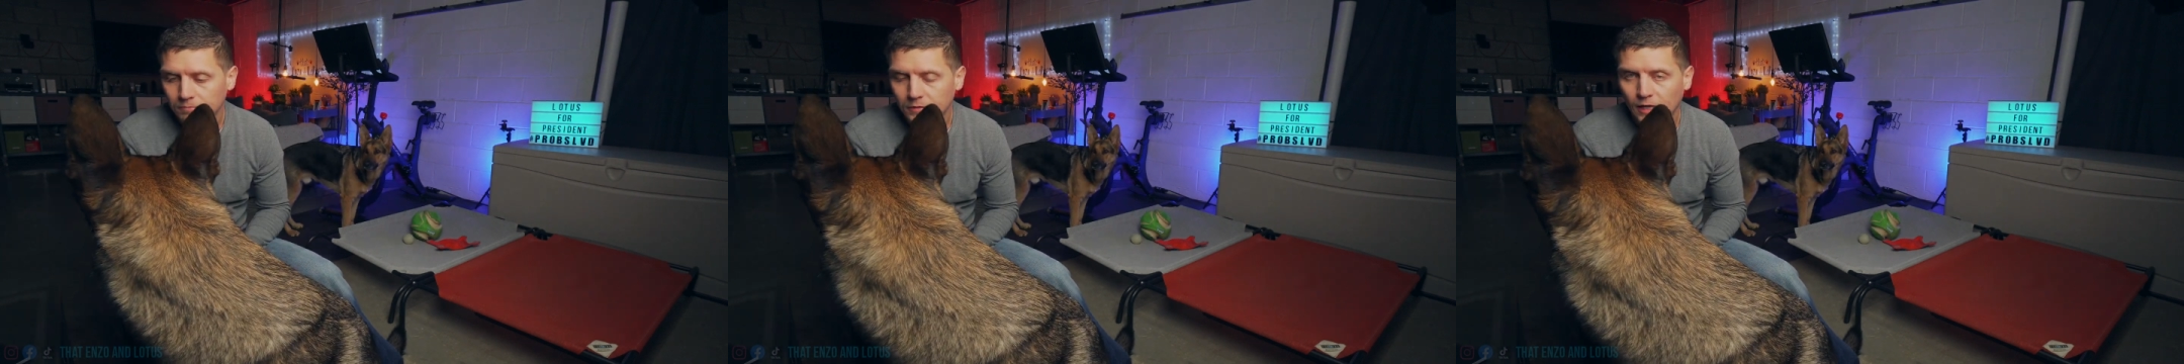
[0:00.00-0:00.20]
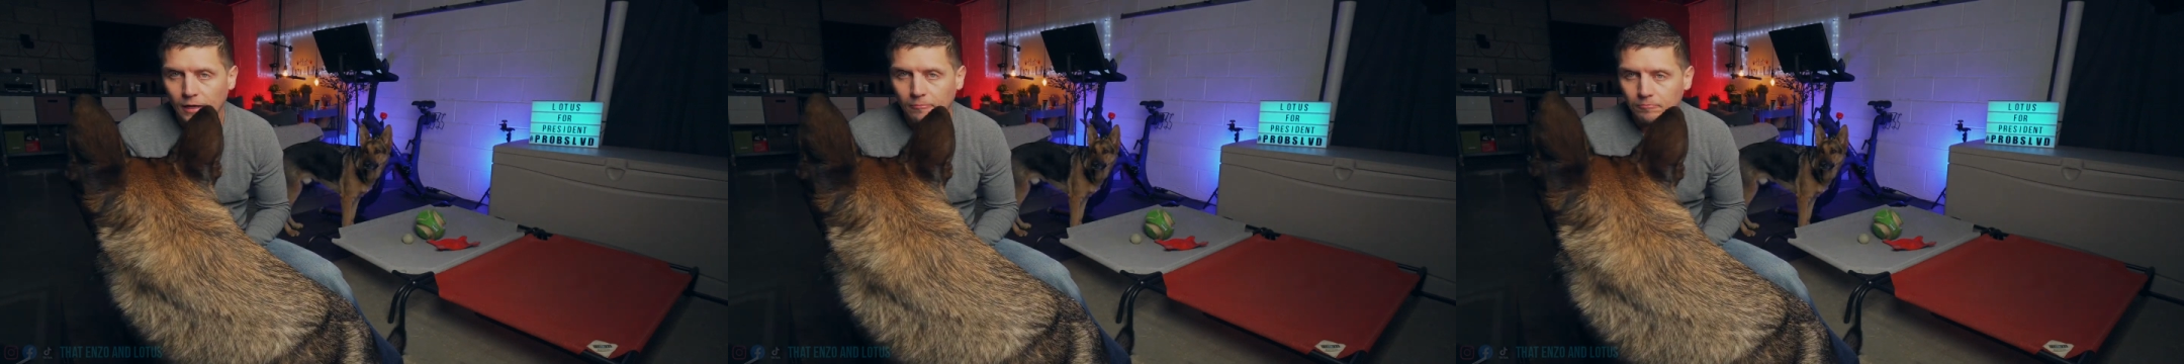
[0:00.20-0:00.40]

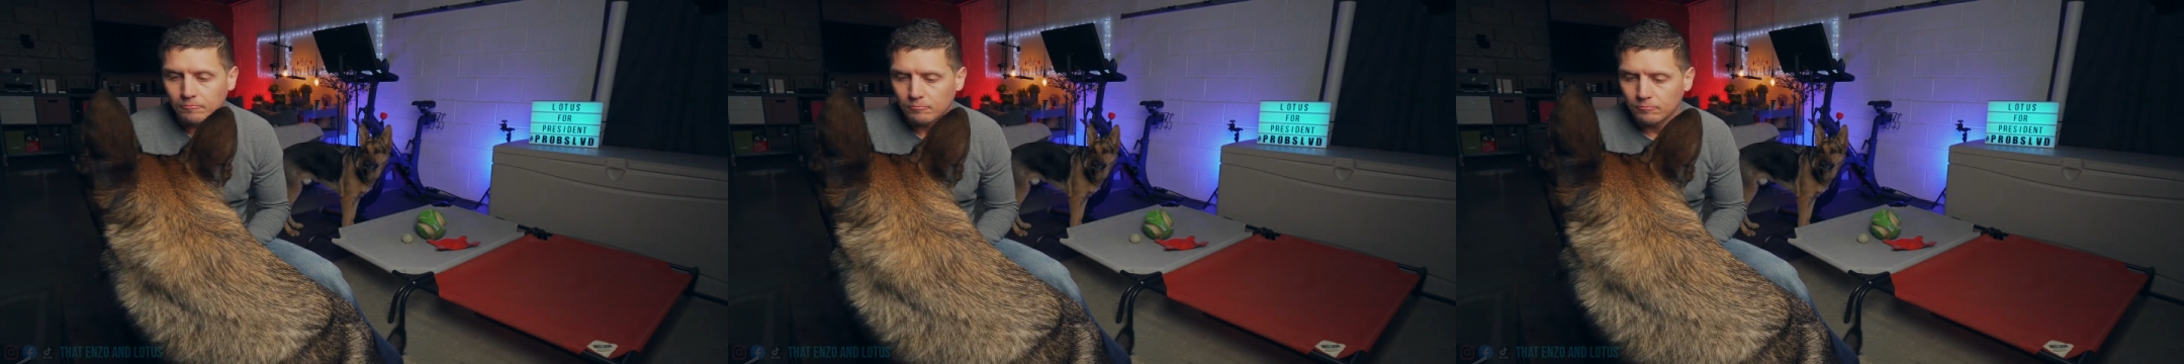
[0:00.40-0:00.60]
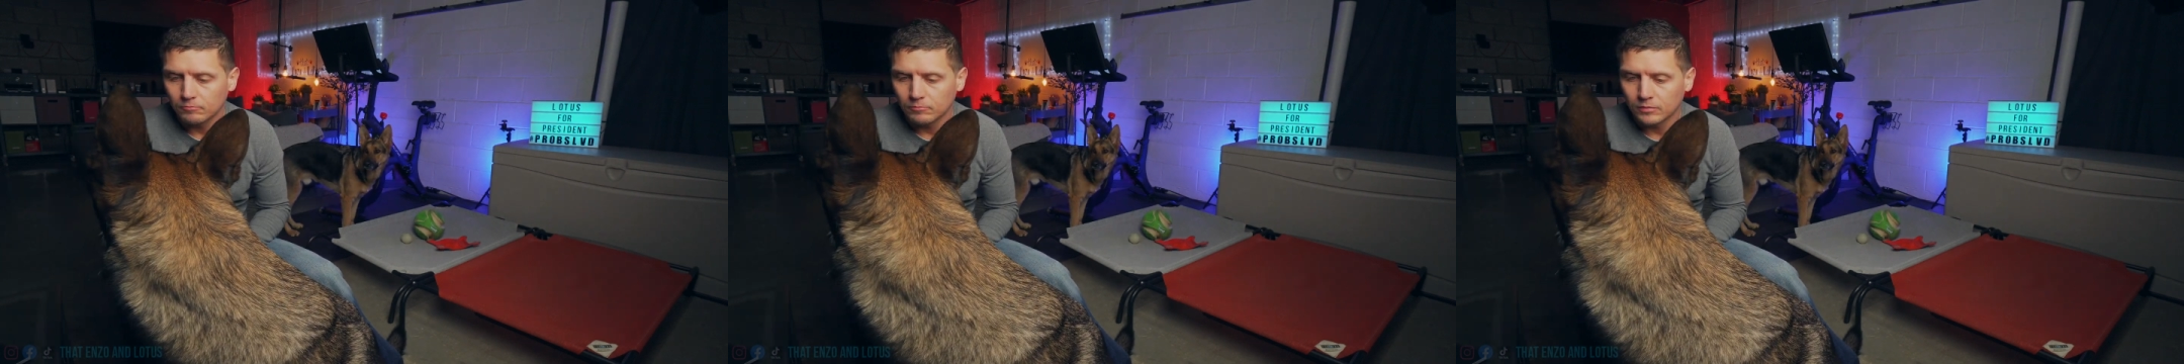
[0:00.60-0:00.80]

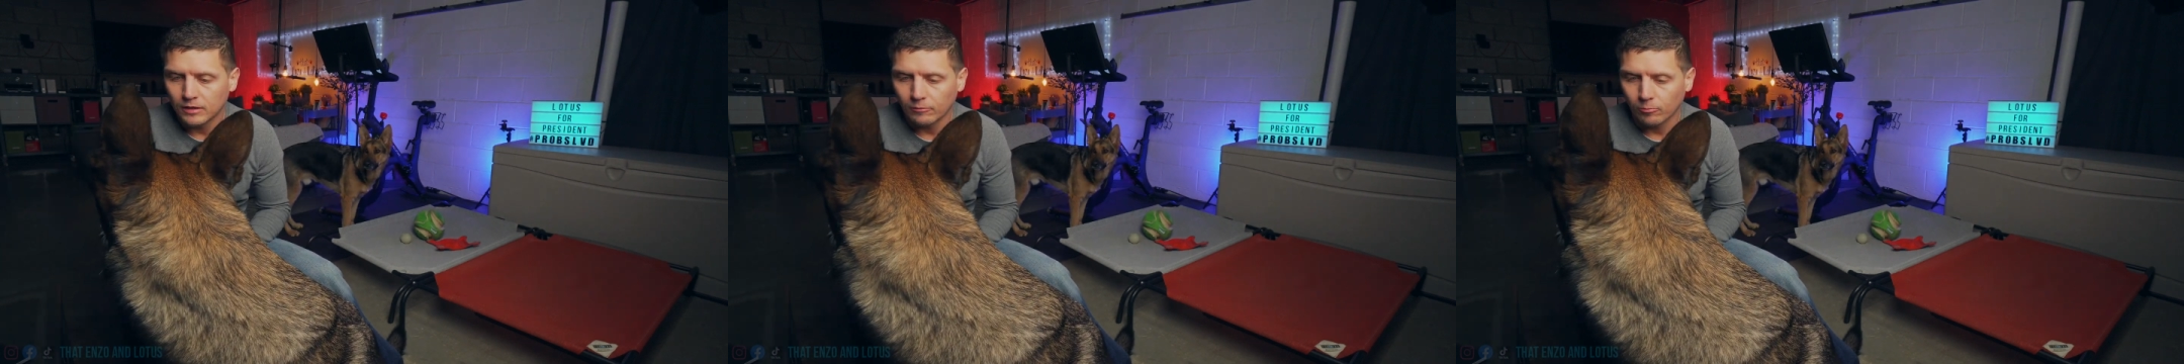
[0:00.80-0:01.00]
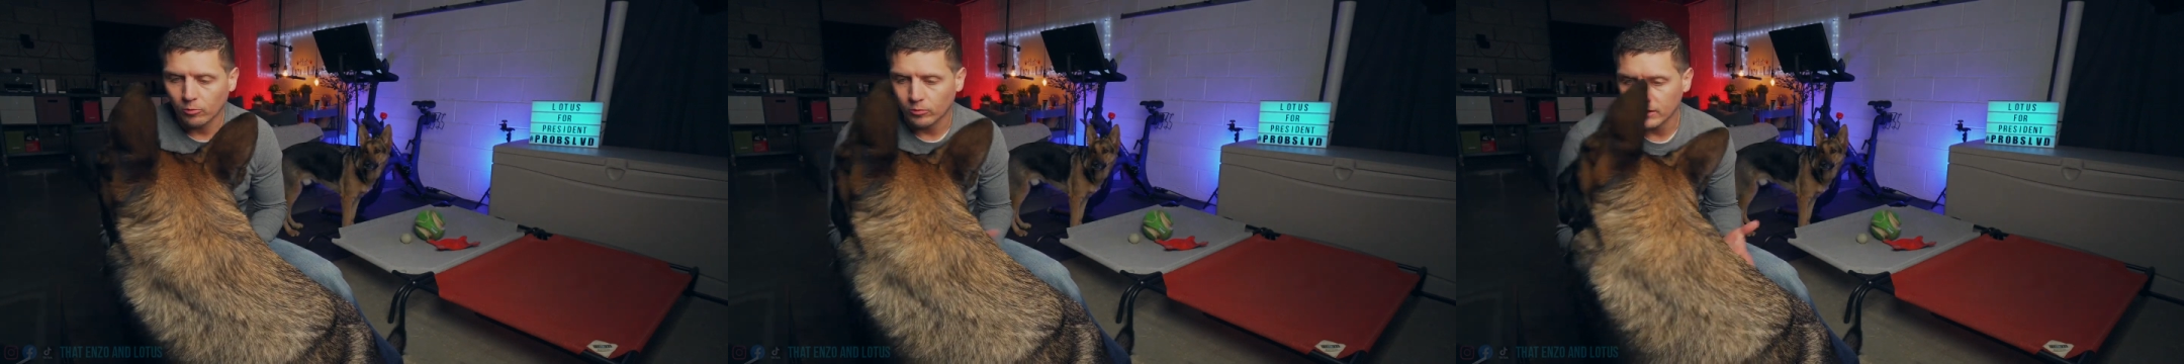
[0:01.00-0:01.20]
Yep,
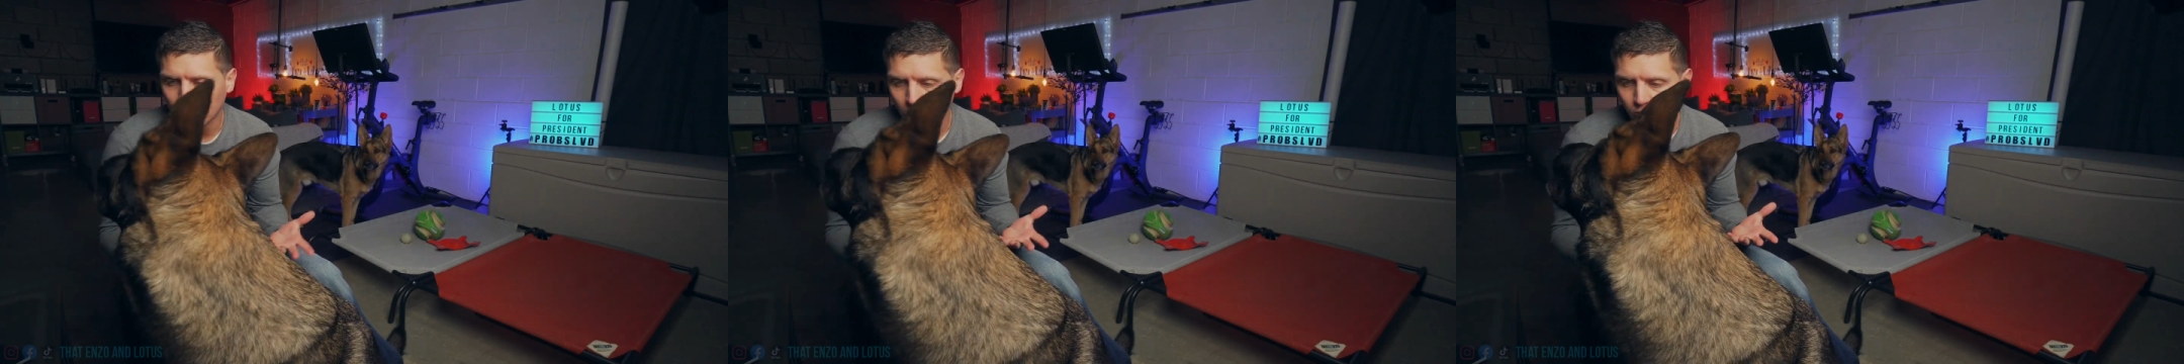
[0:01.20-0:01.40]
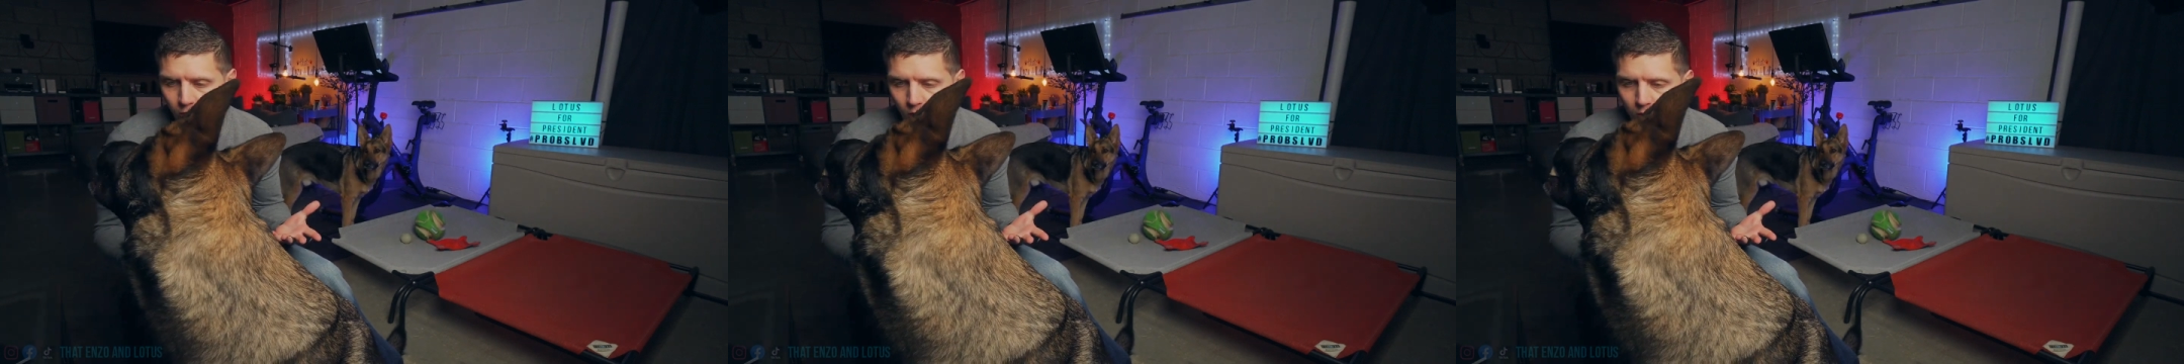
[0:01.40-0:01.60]
say roll the
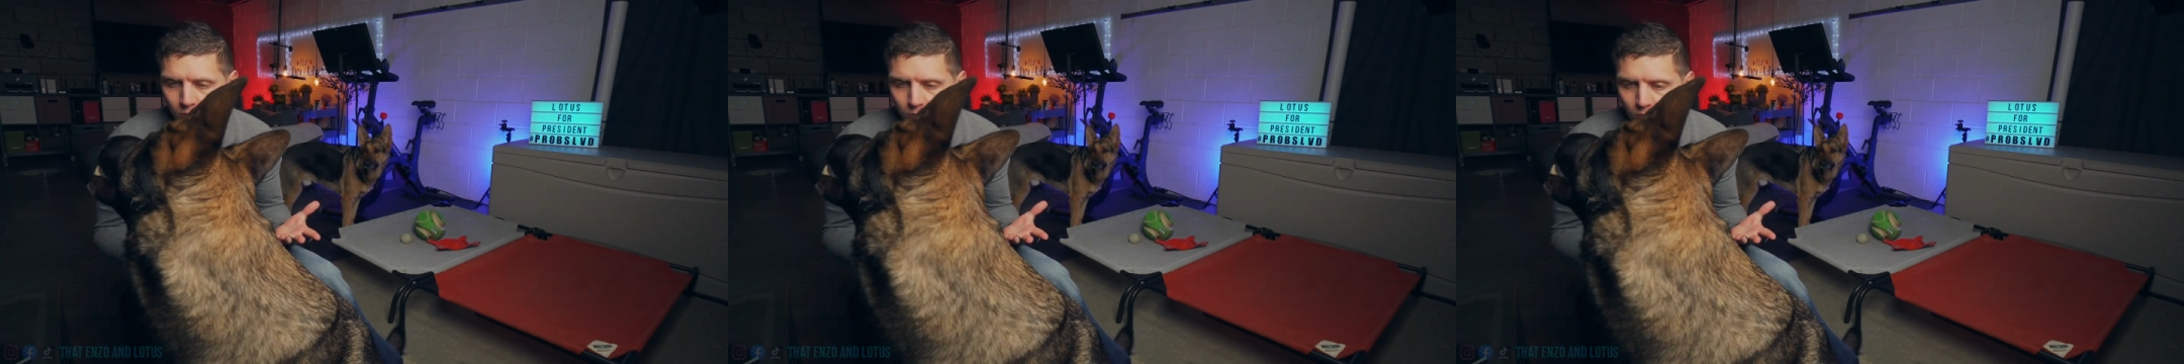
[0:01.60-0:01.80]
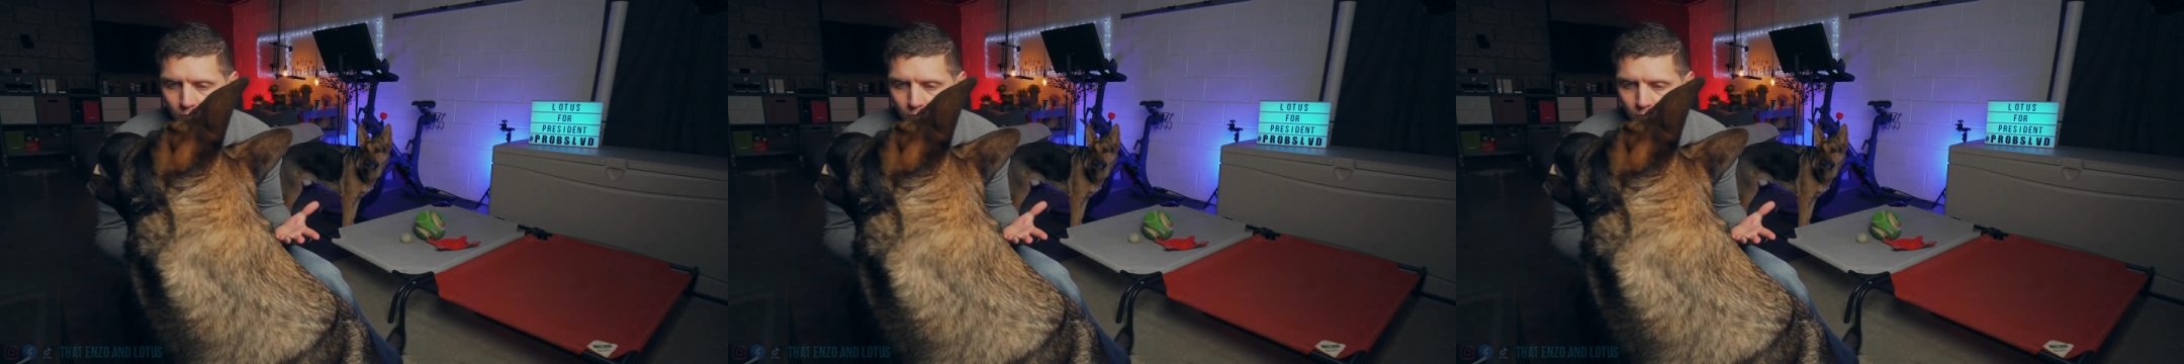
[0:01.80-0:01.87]
intro.